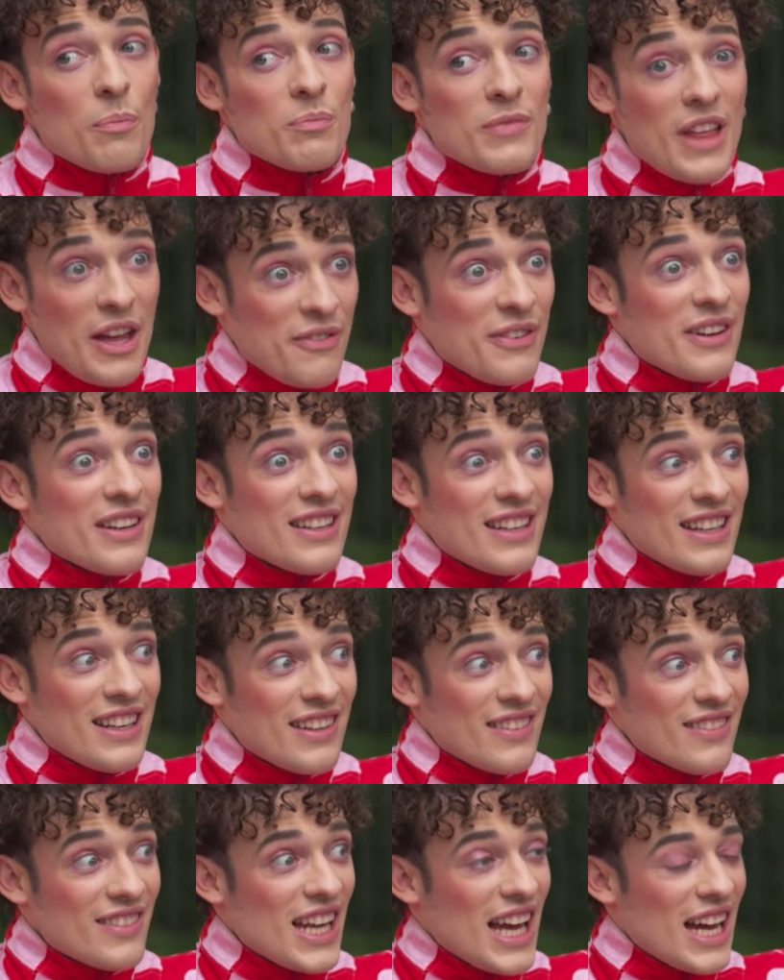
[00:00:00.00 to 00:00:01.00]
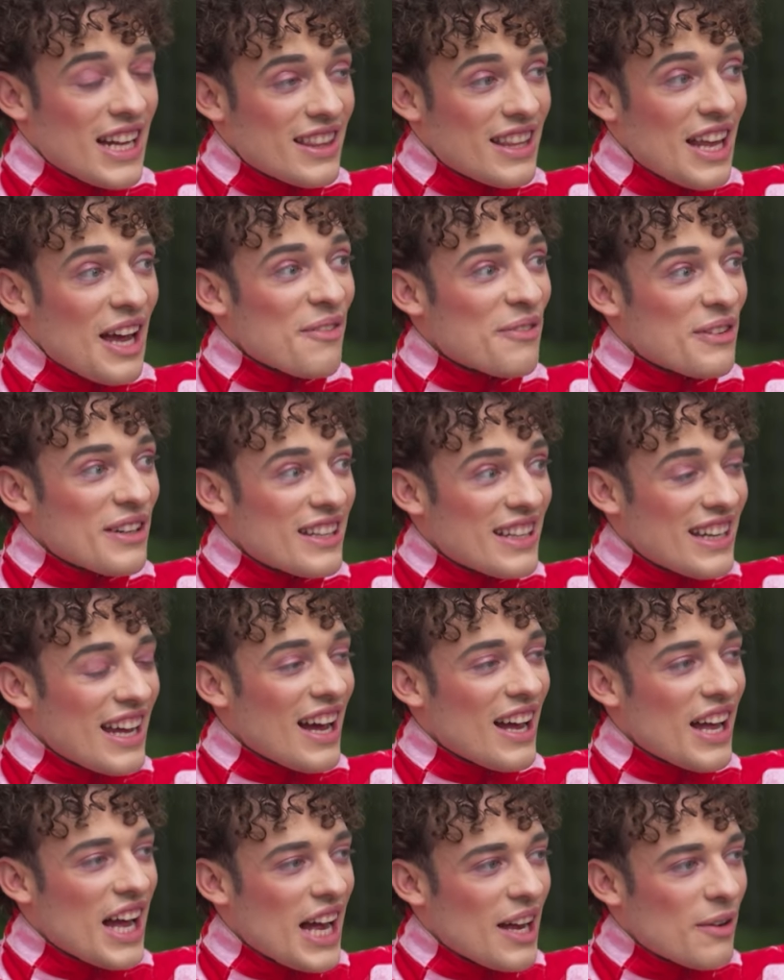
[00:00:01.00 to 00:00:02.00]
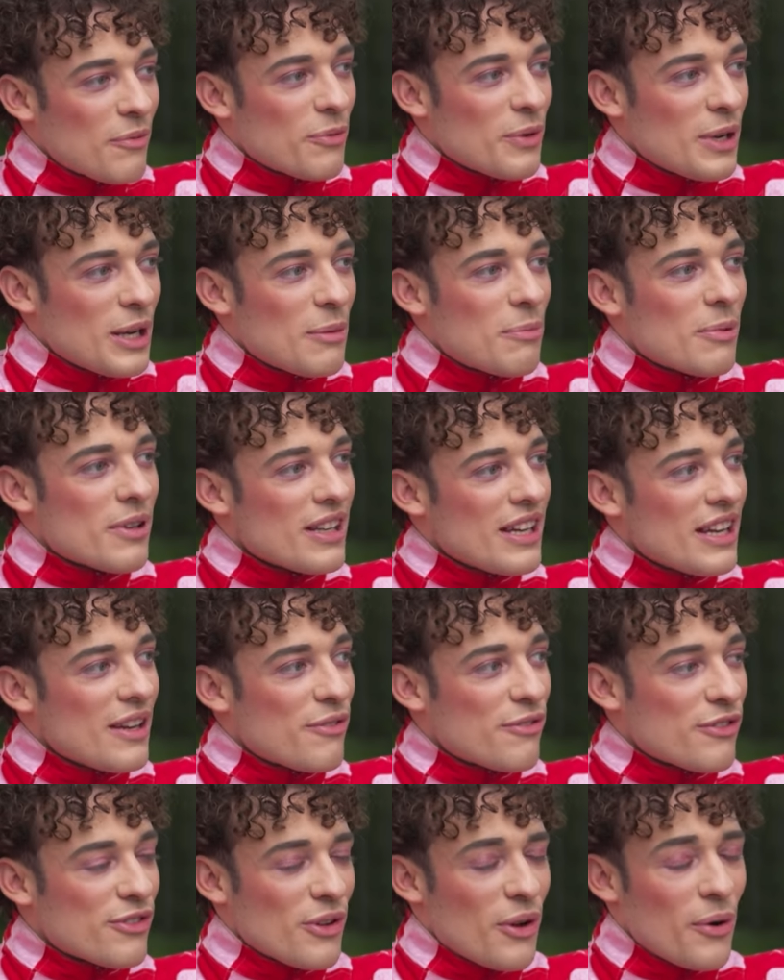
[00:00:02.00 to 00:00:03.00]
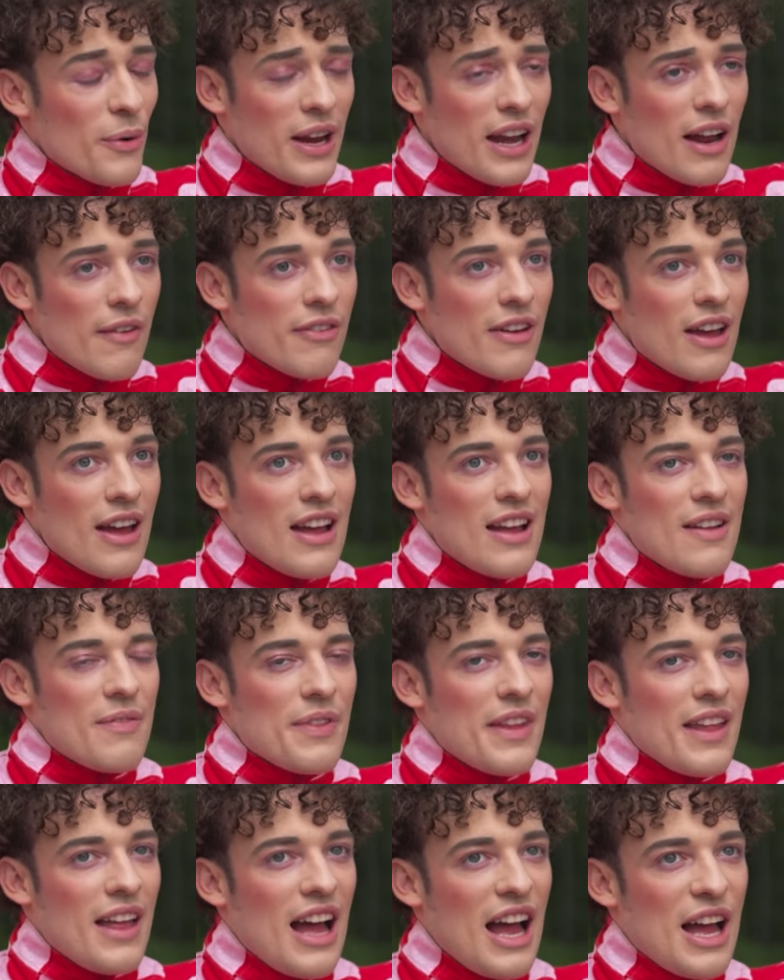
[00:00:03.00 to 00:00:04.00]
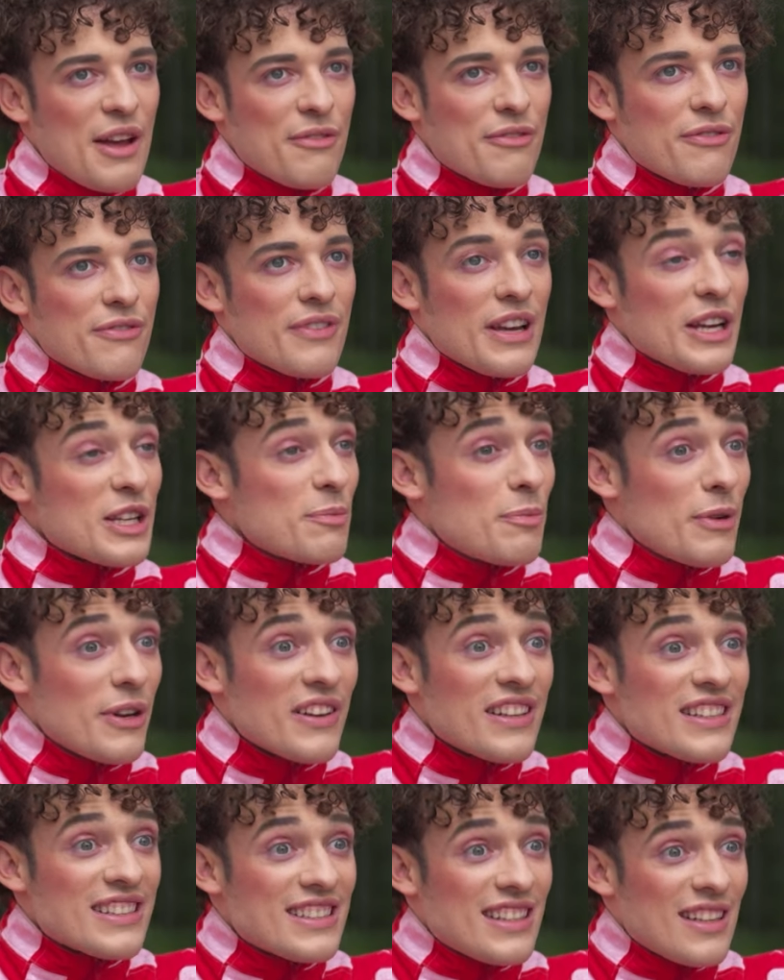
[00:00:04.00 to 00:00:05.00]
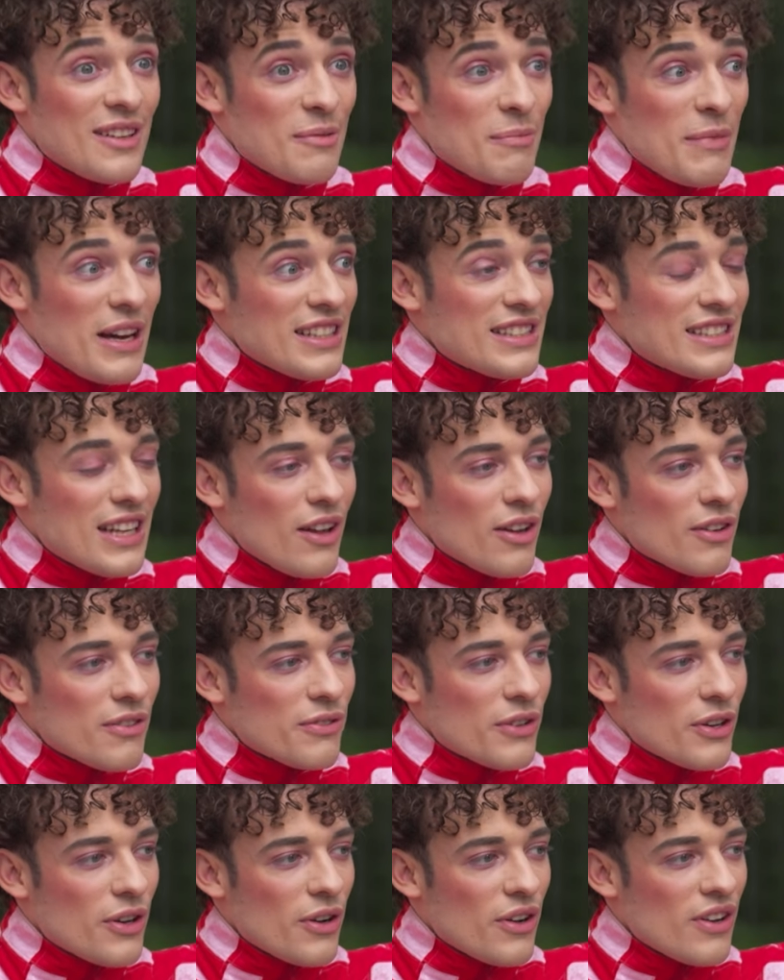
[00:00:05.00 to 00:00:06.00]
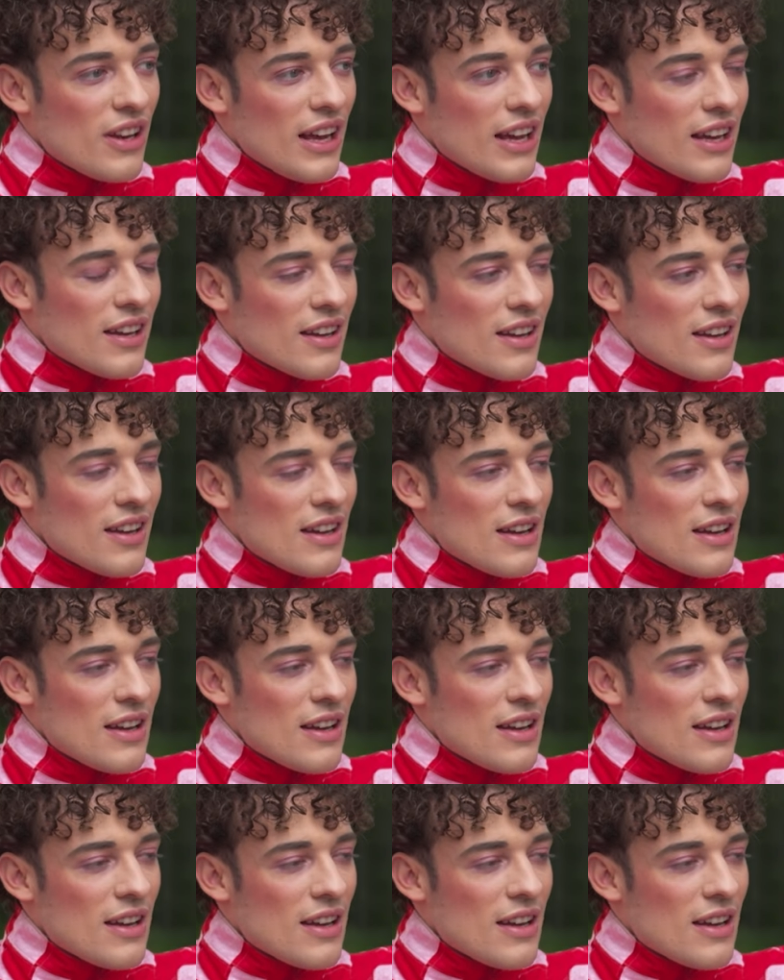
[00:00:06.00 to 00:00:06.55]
Definitely, yeah, definitely. I really believe so, and I've experienced it myself, you know, like